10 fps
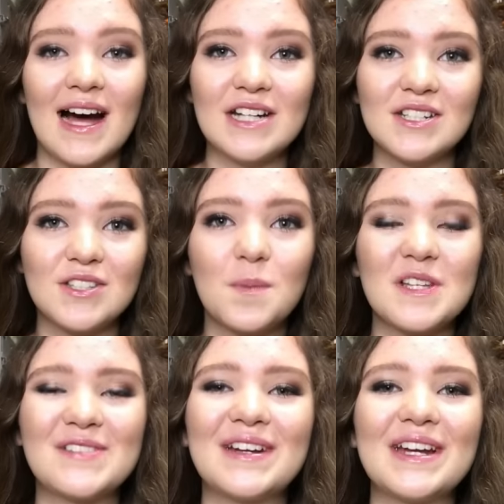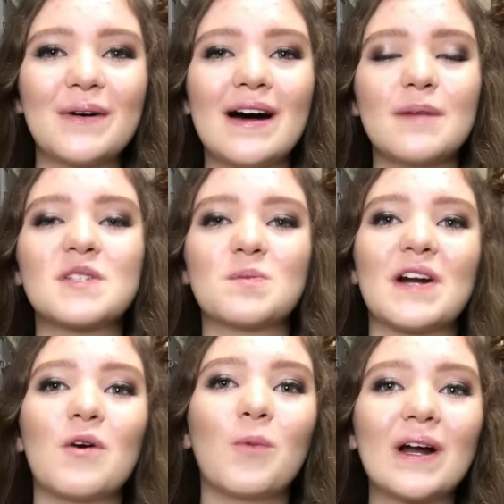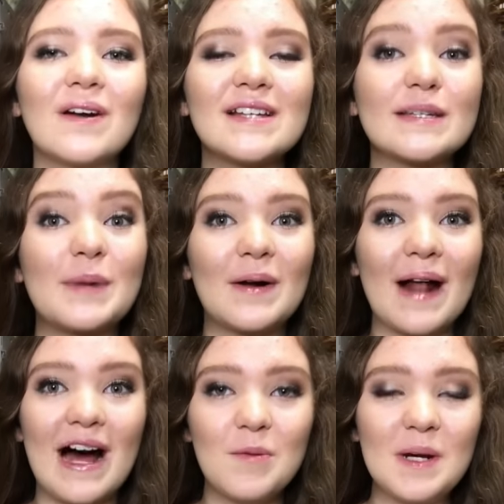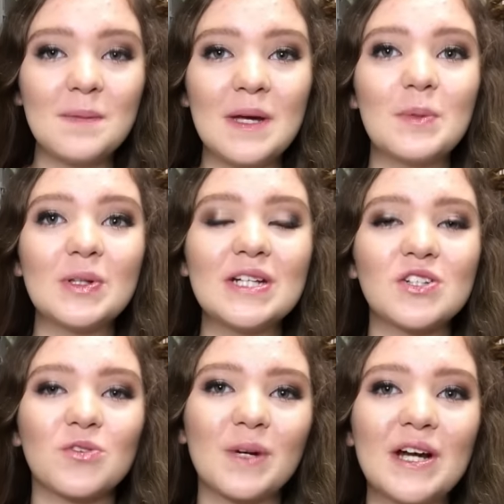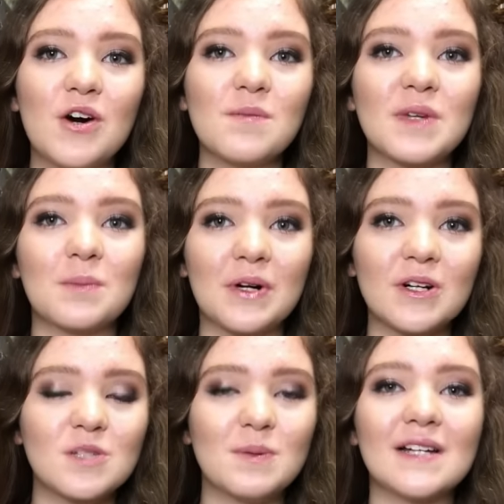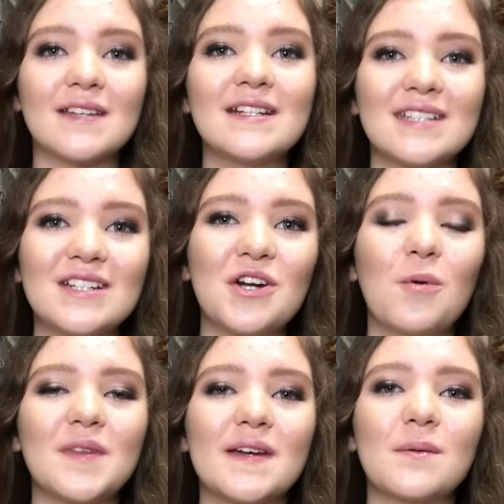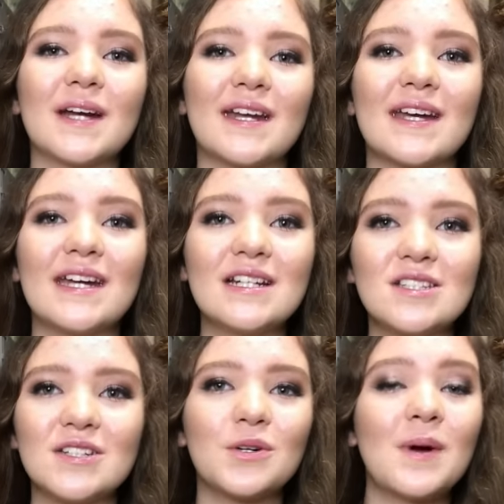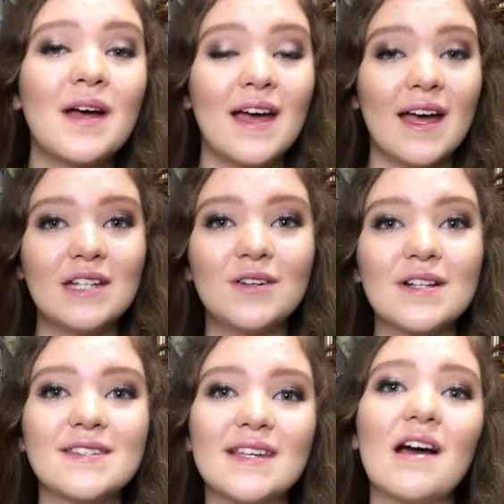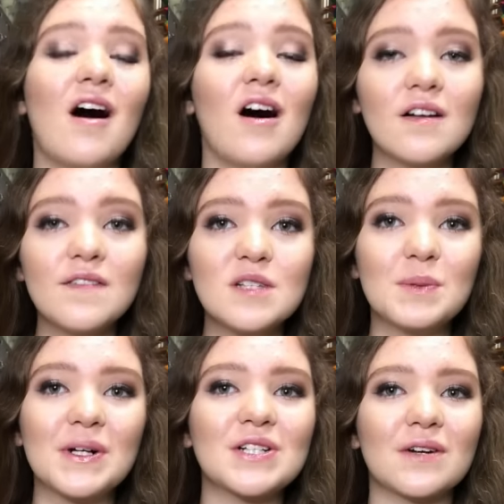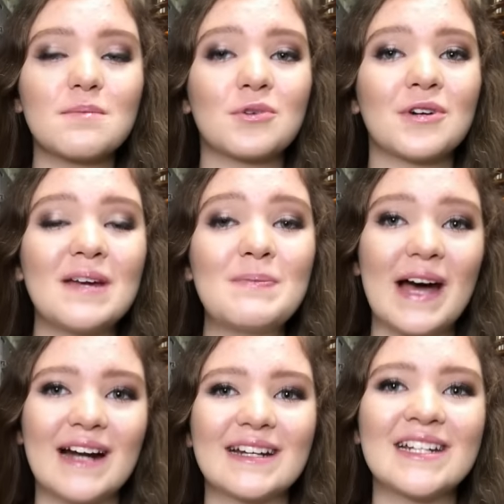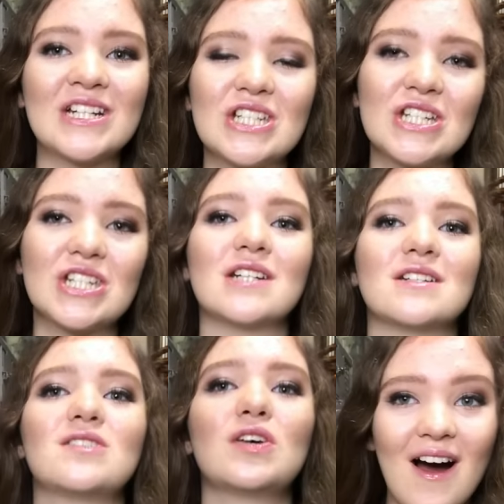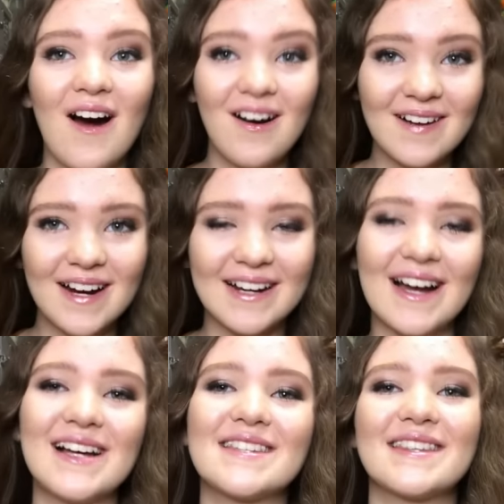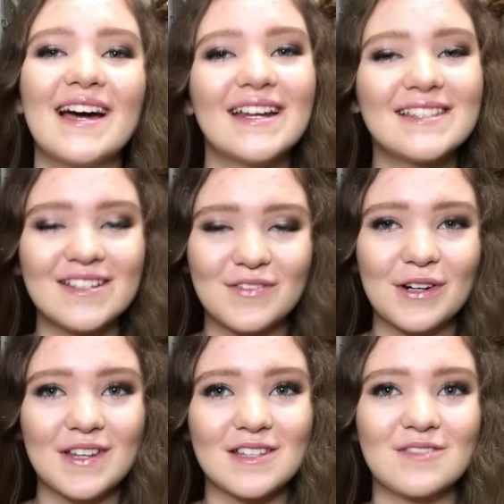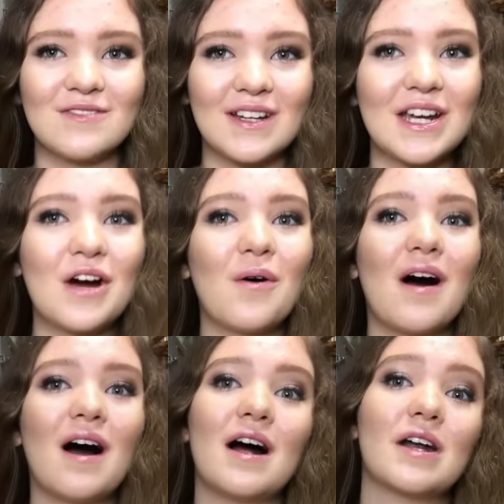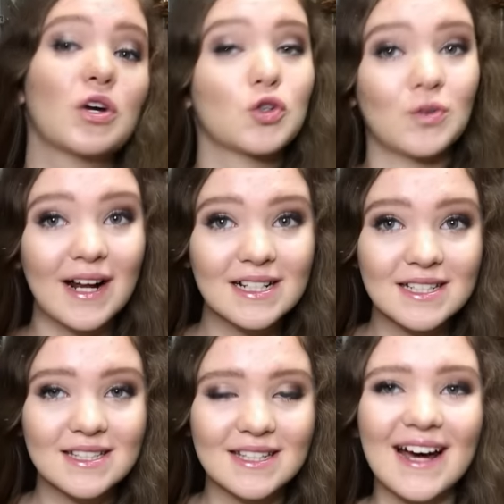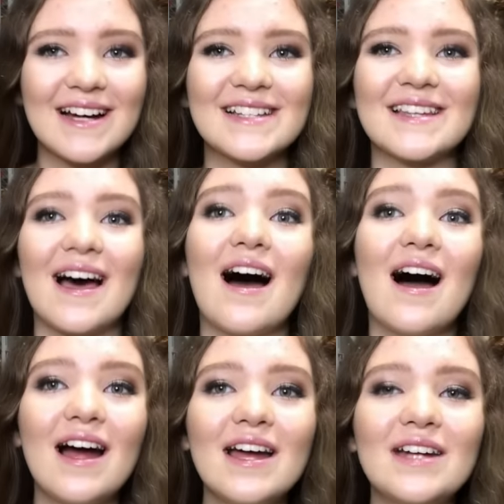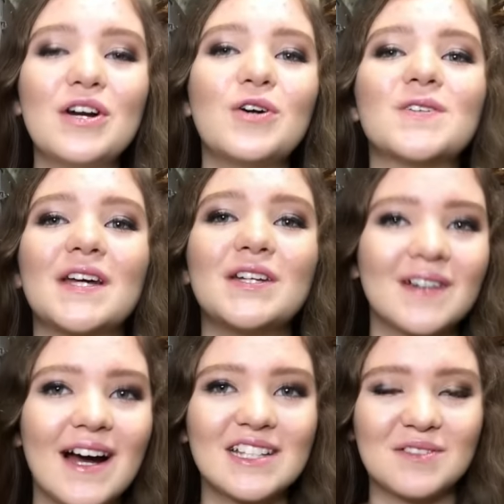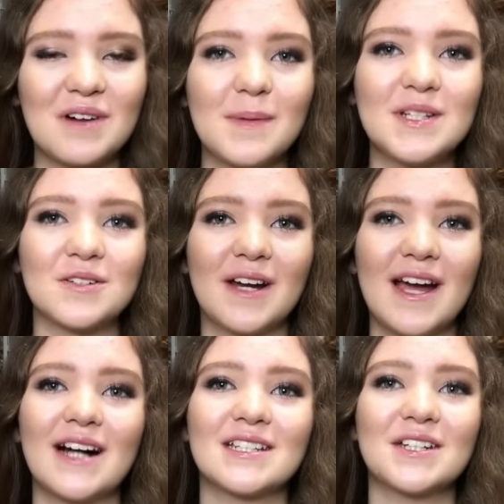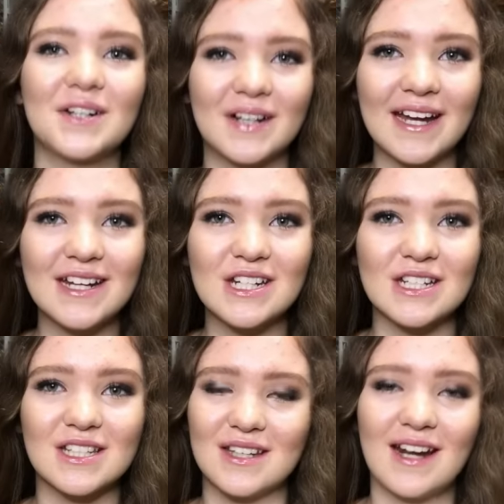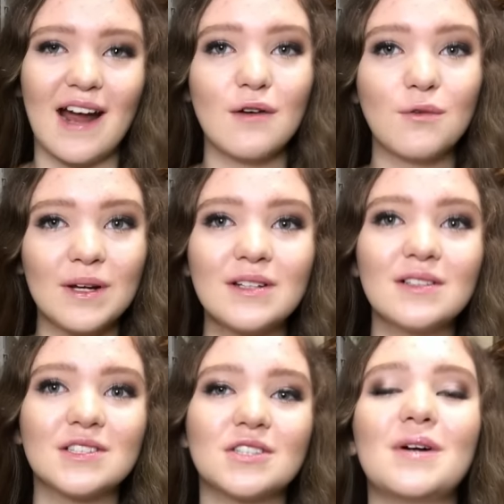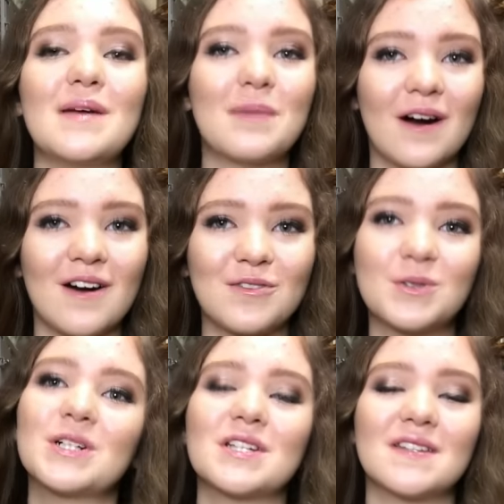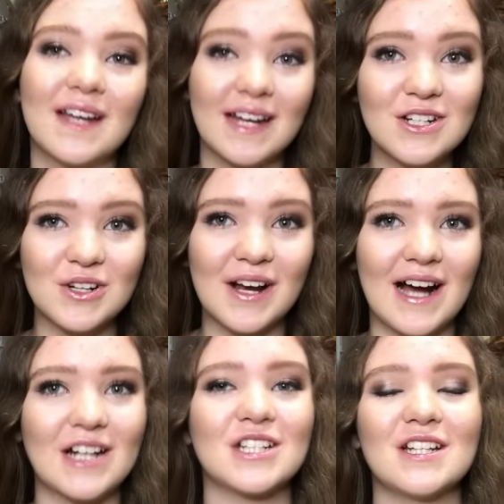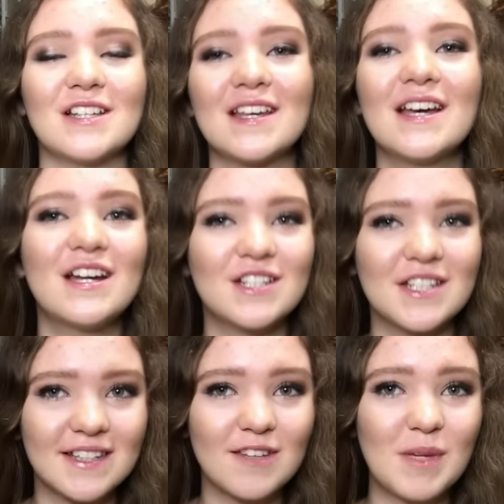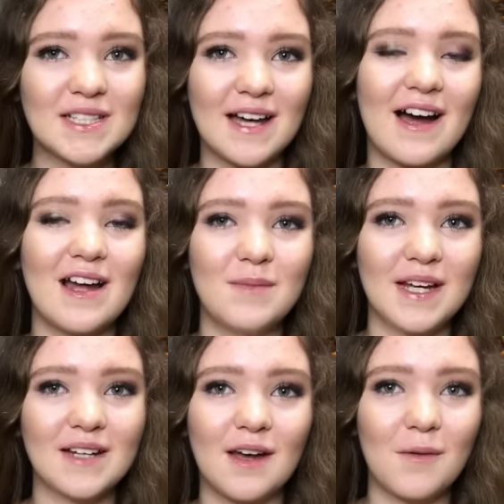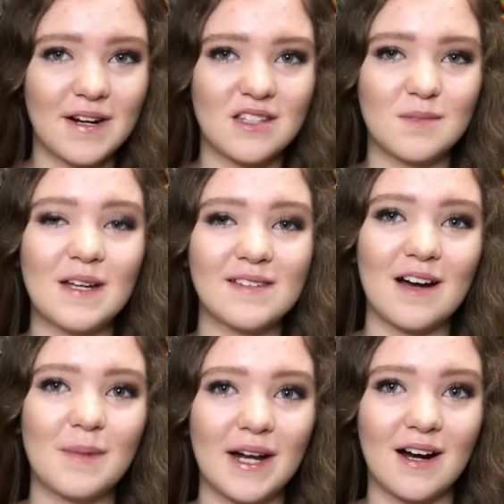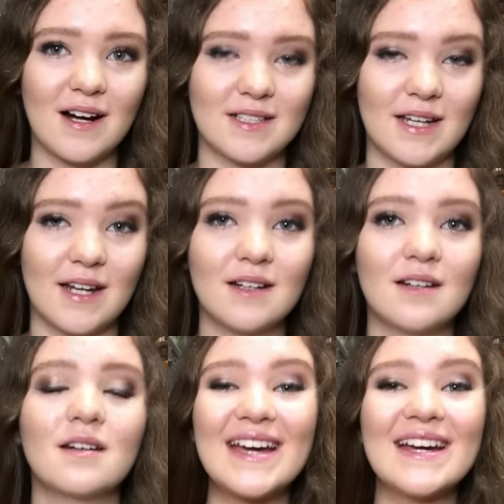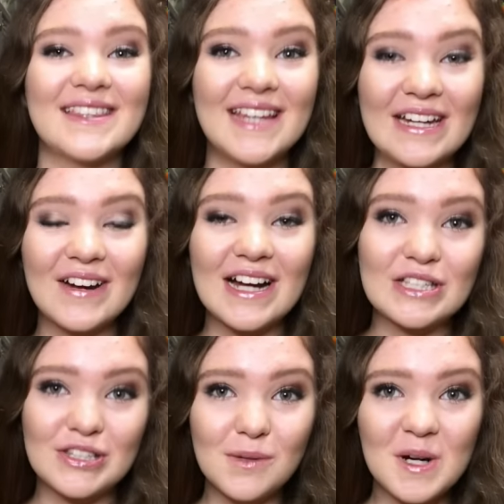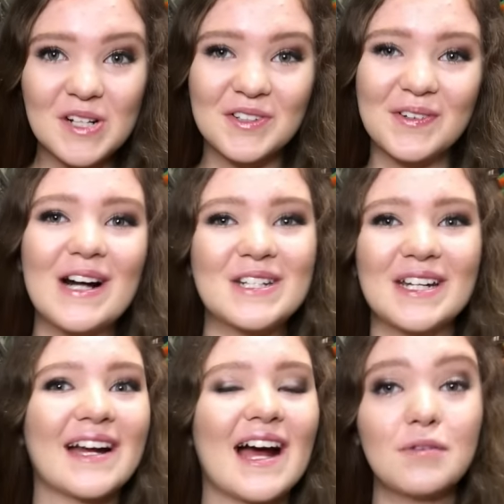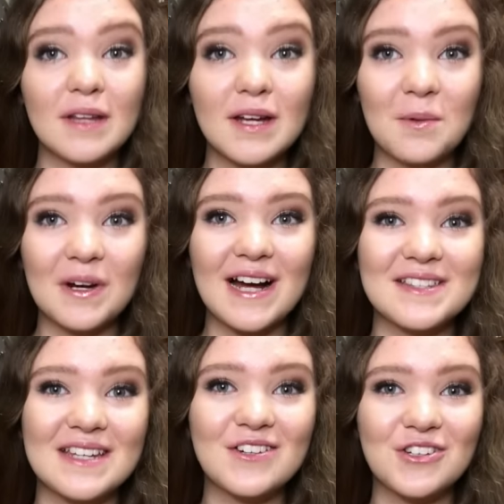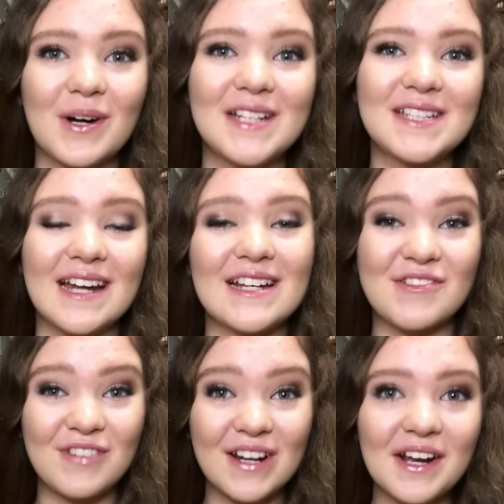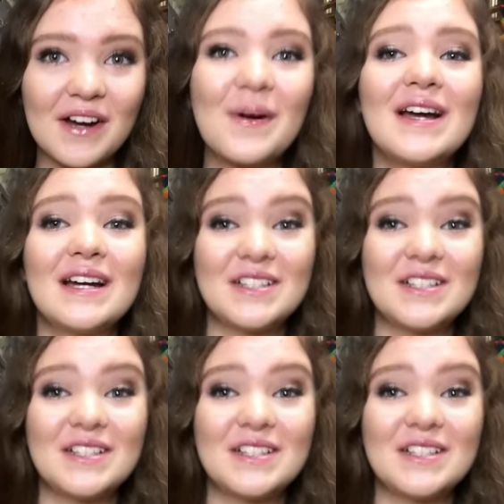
I just hope this video helped spread awareness about how many people need to rehome their birds because they didn't know what they were getting into. And you can see all of these birds are in pretty bad conditions. Alright guys, that is it for this video on Craigslist ads. I know that you guys want me to react to your cages, and I will do a part four to the cage reactions. Just give me time because I want to space out my content. Thank you guys so much for watching. I really hope you guys enjoyed today's video.